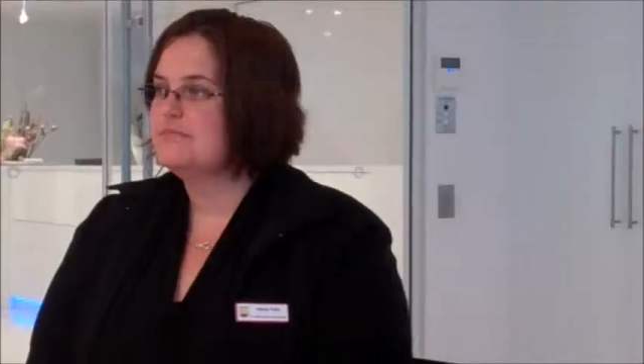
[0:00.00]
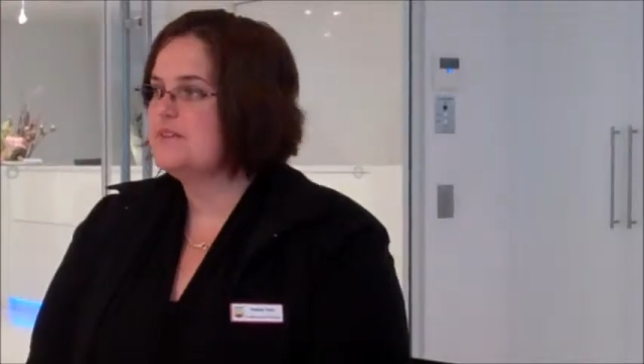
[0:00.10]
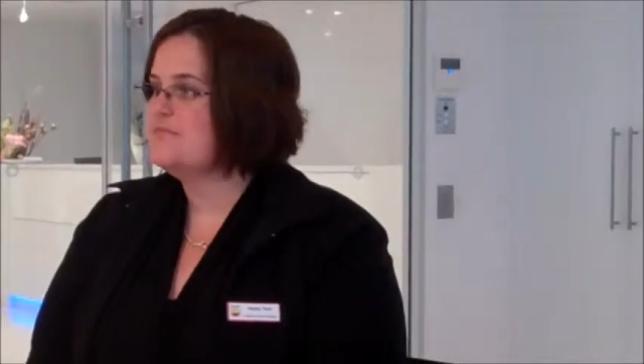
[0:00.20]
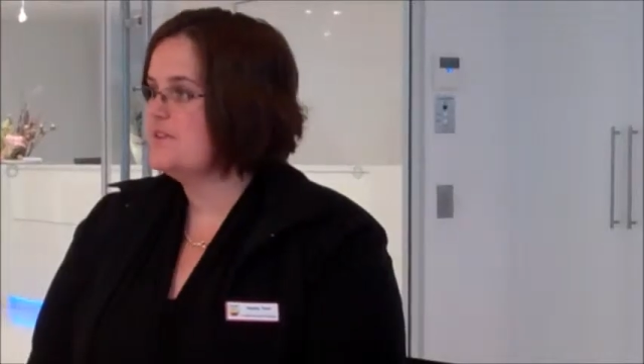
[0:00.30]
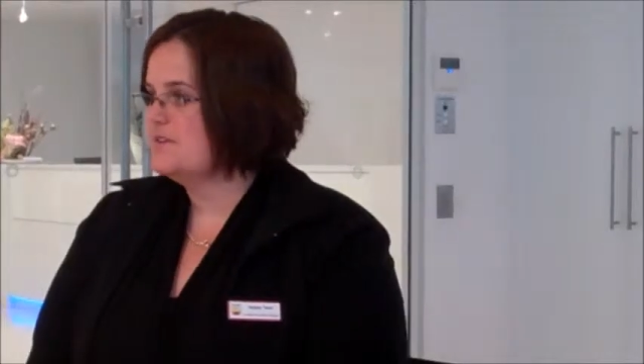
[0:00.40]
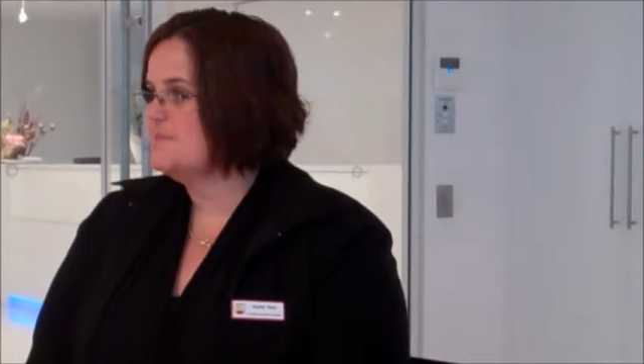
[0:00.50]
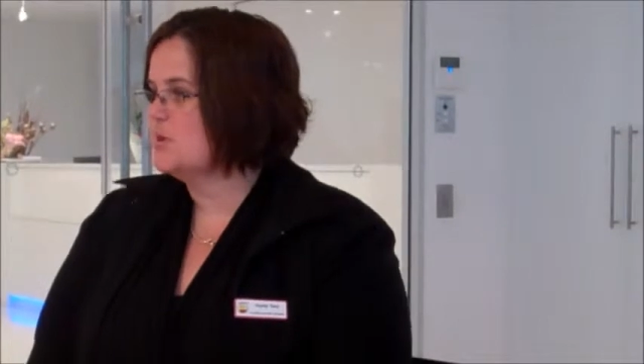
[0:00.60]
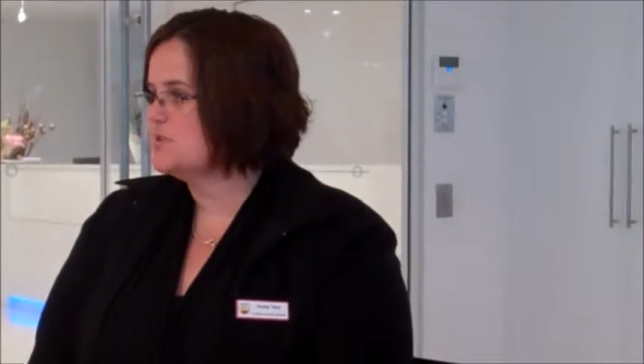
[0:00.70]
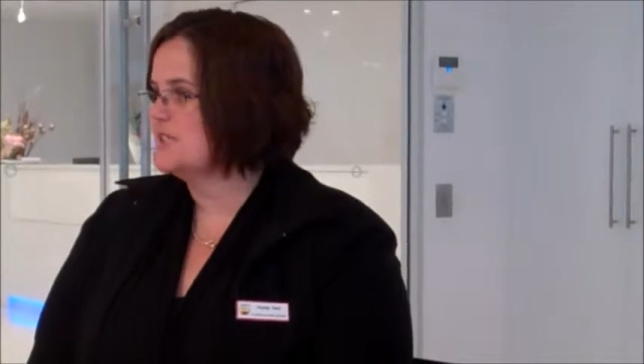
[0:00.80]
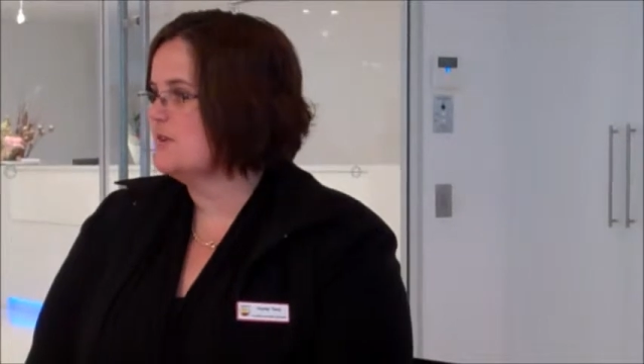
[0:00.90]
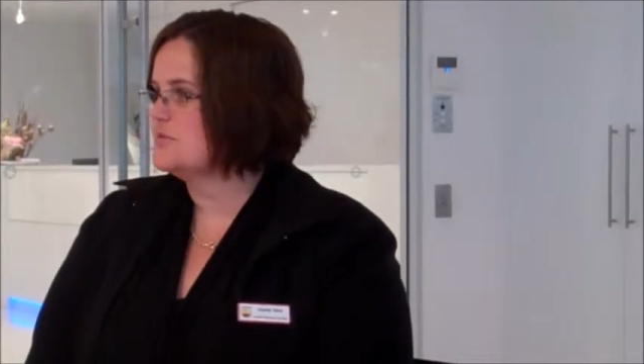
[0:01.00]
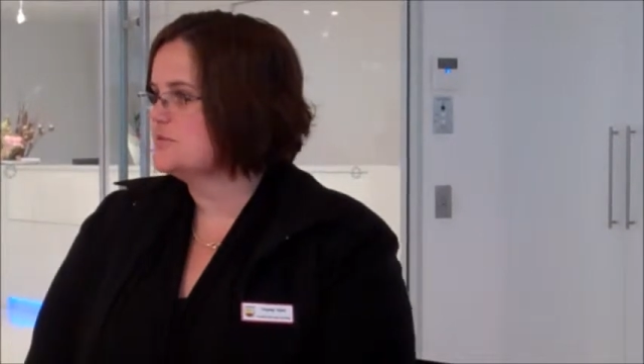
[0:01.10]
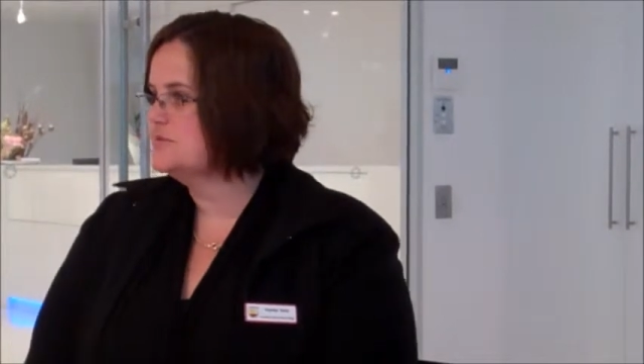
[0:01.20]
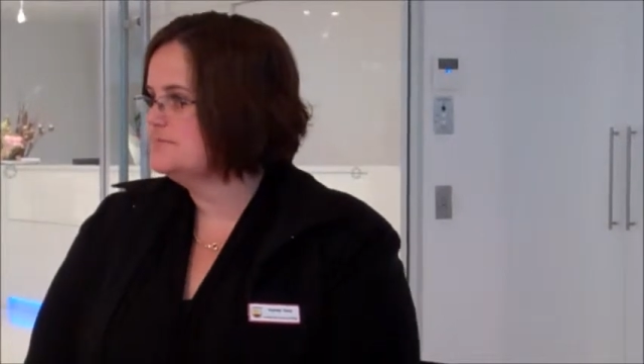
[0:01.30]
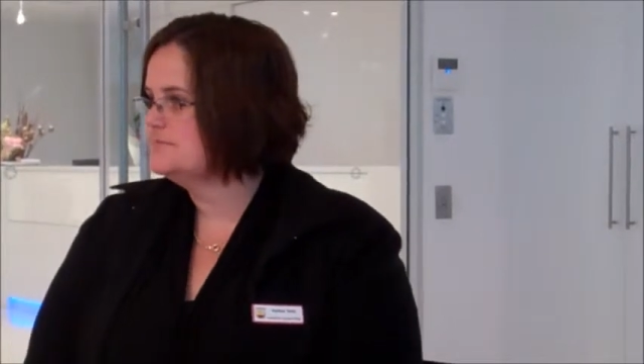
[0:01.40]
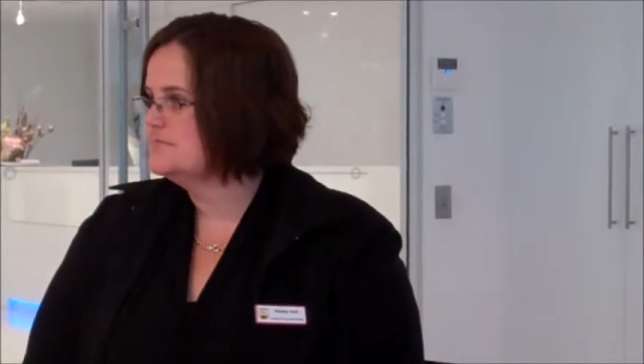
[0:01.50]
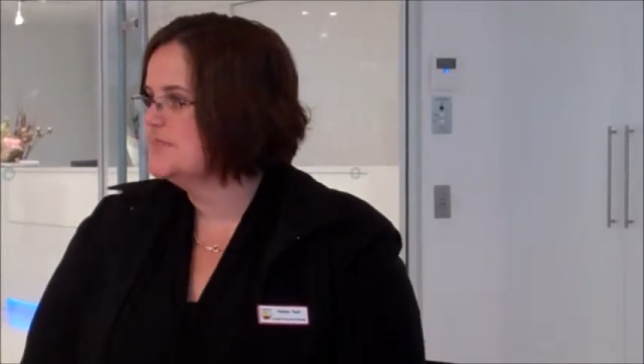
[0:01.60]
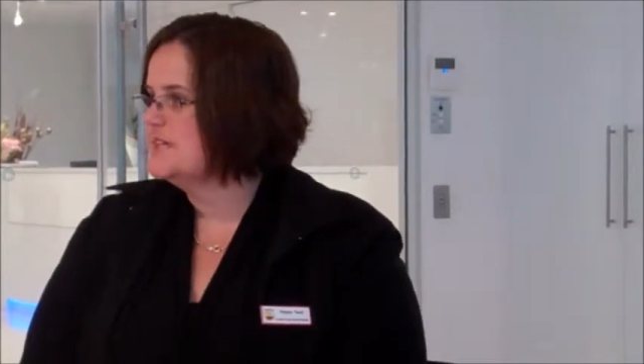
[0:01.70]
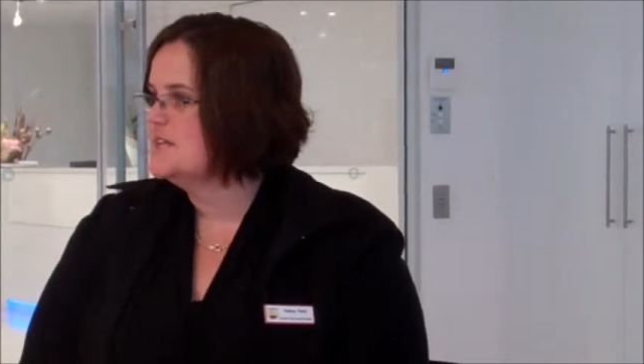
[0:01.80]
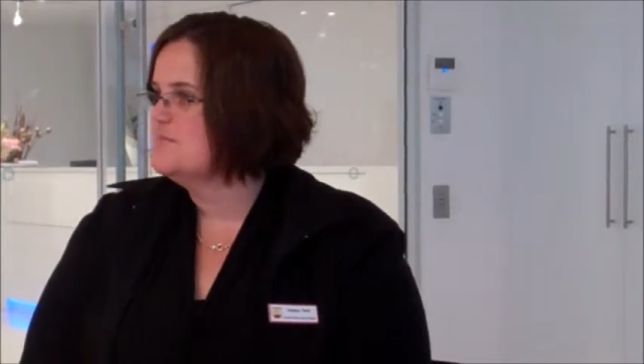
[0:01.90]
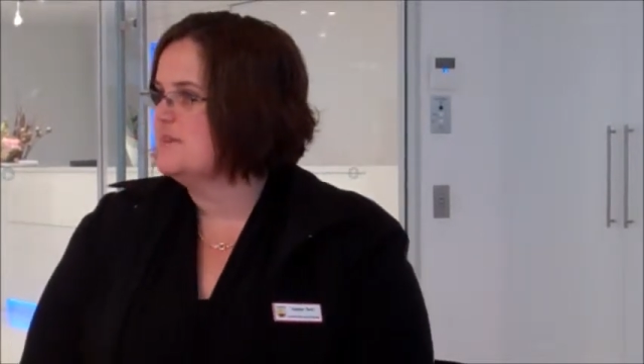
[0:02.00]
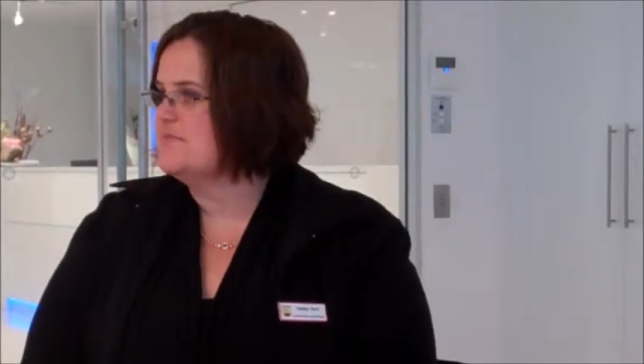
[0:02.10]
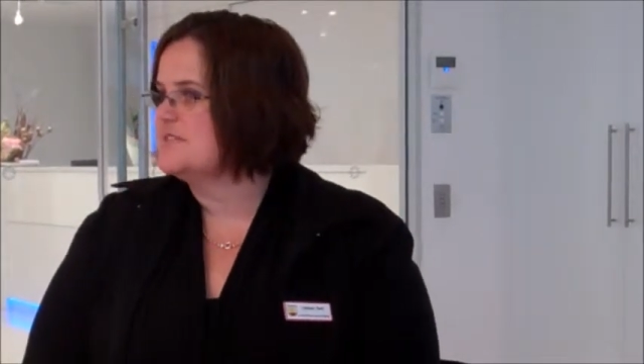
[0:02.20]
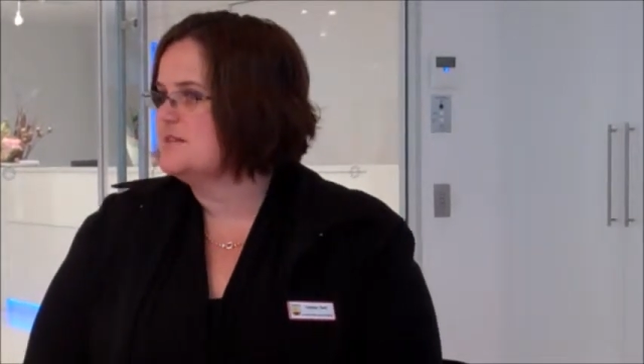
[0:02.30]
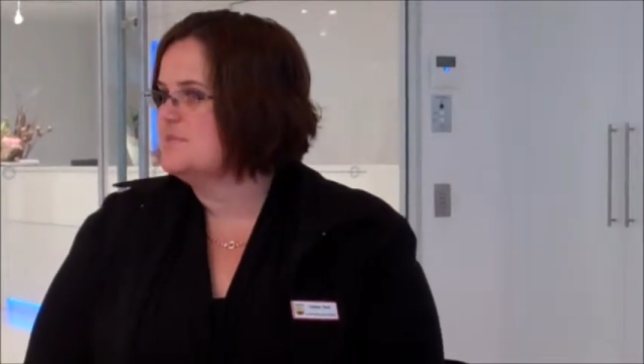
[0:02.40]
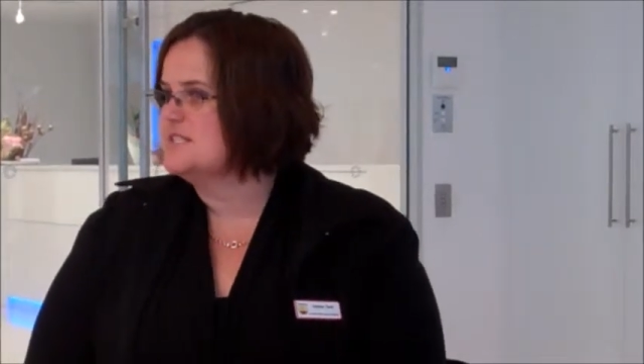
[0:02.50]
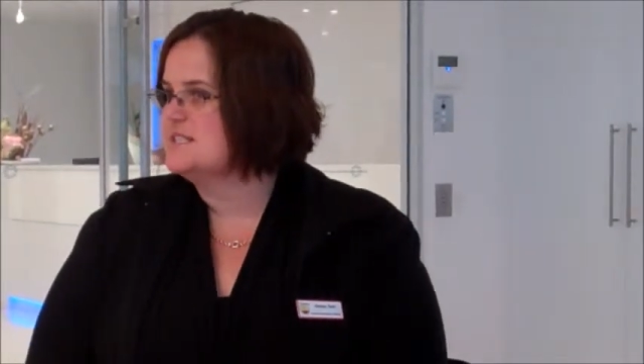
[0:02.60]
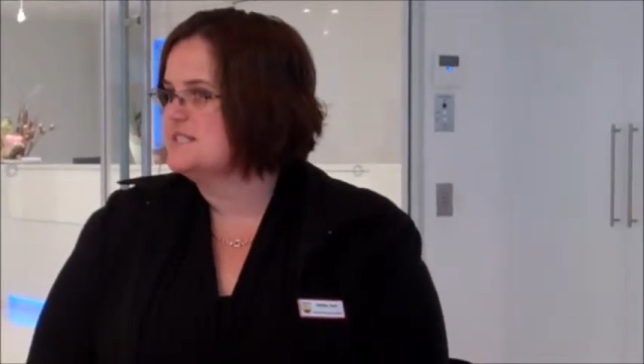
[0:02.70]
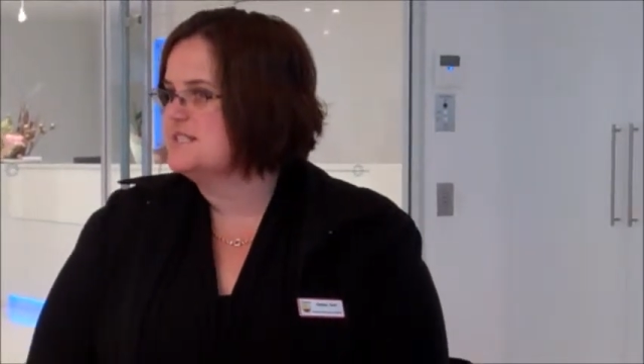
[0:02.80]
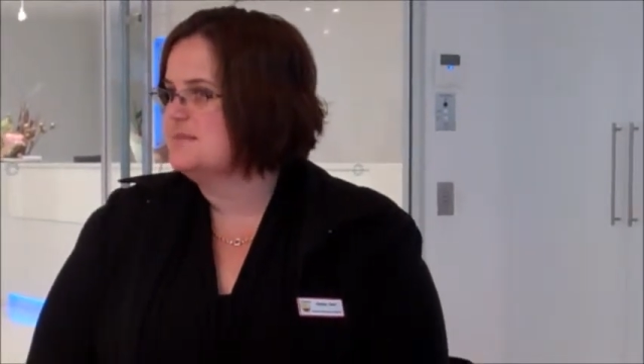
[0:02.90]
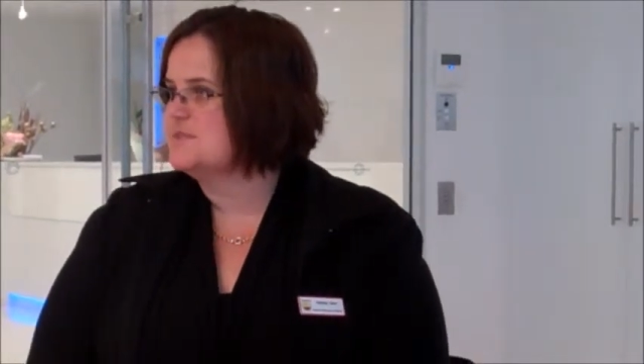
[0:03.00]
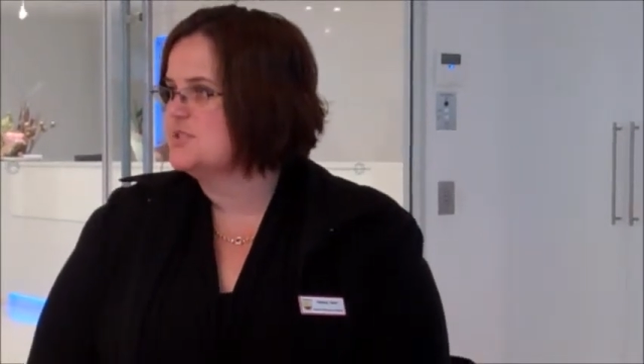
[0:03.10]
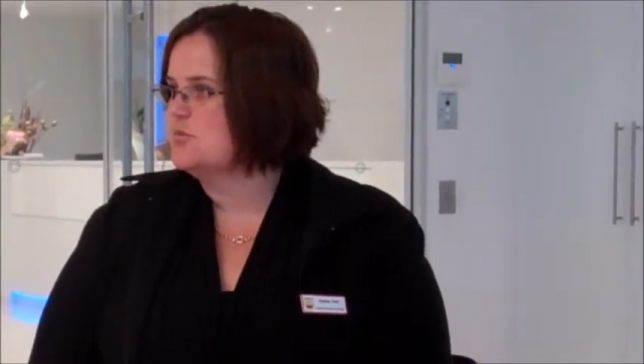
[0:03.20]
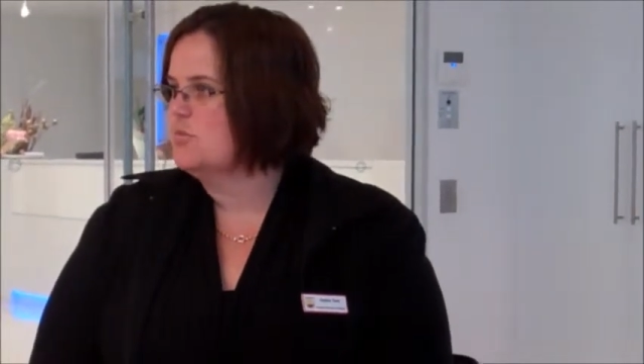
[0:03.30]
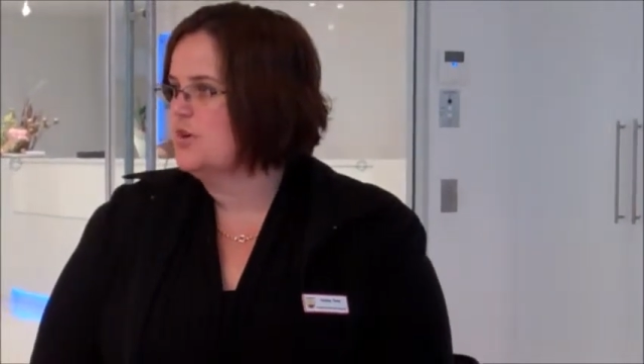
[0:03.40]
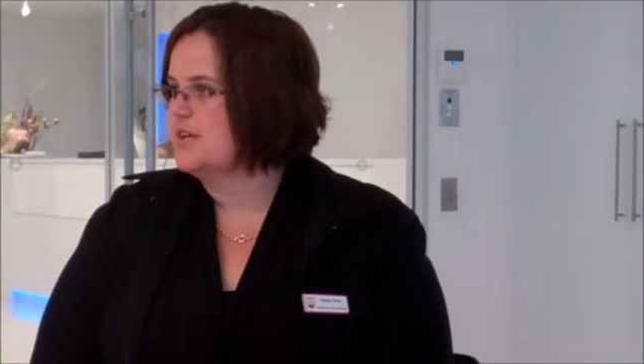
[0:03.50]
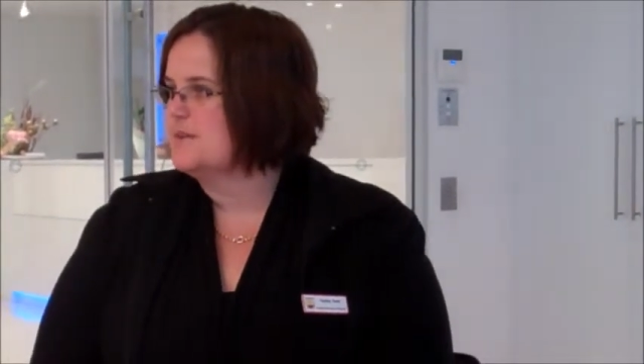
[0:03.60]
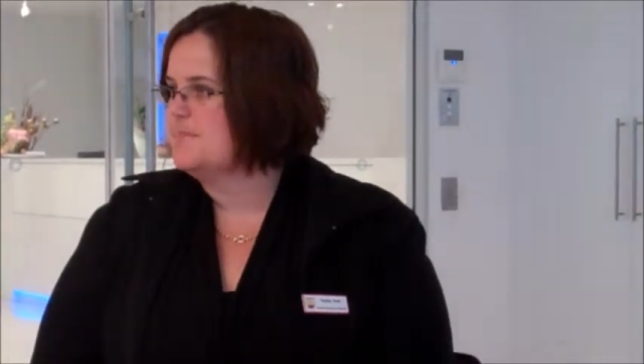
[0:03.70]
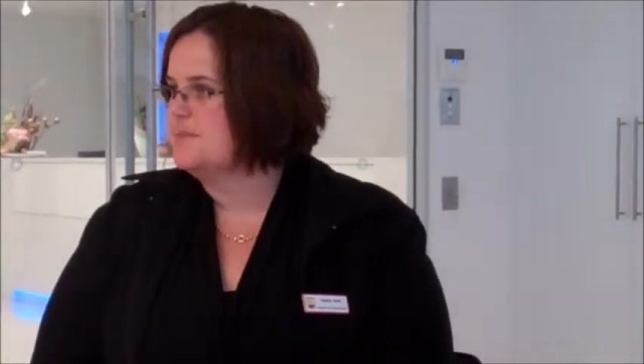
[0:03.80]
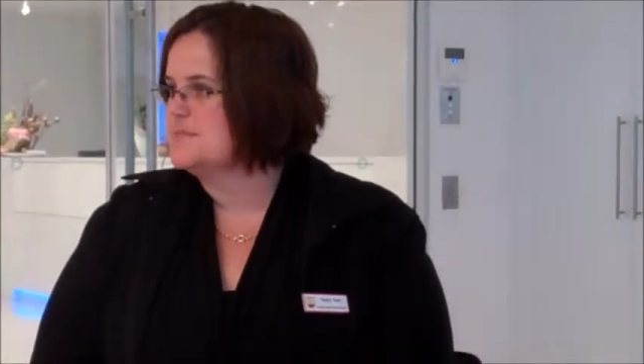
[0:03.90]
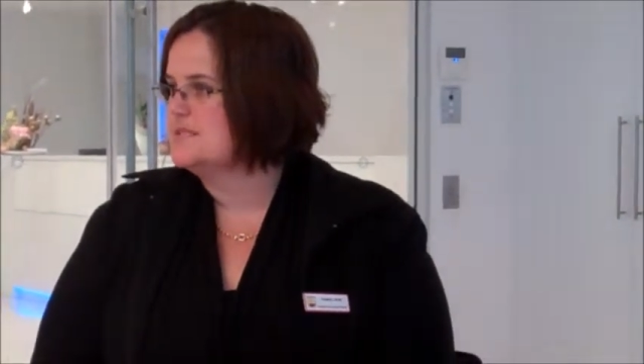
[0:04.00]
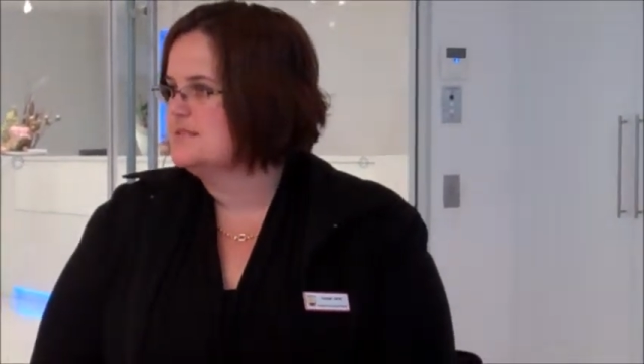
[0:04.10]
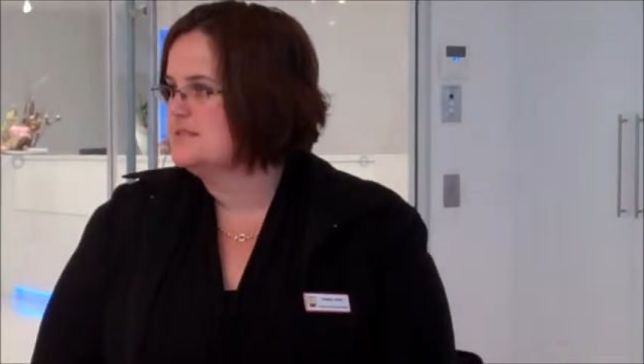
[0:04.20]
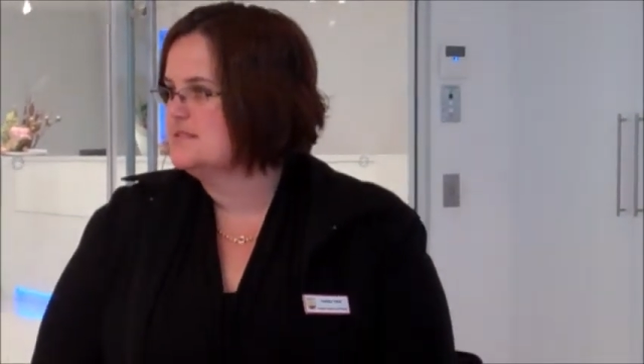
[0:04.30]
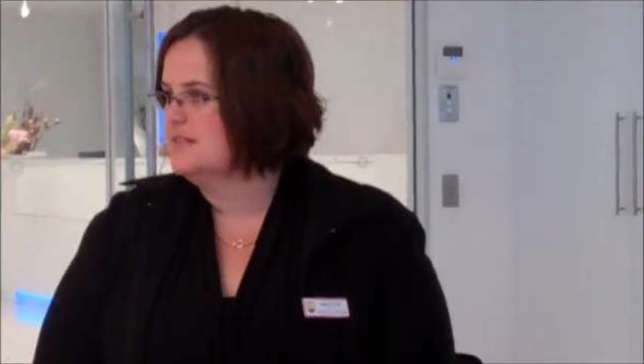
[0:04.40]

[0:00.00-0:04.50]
we're very multicultural, but for some reason it seems to work at Plumpton.